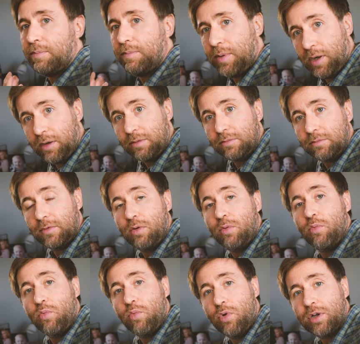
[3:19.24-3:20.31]
But
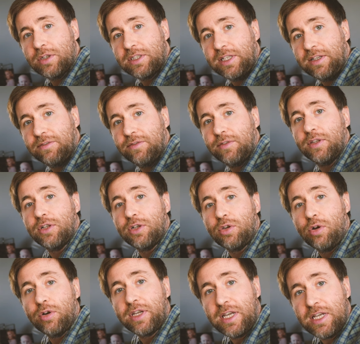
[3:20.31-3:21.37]
what if the
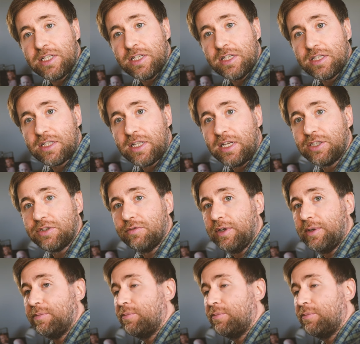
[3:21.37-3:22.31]
clock isn't stationary?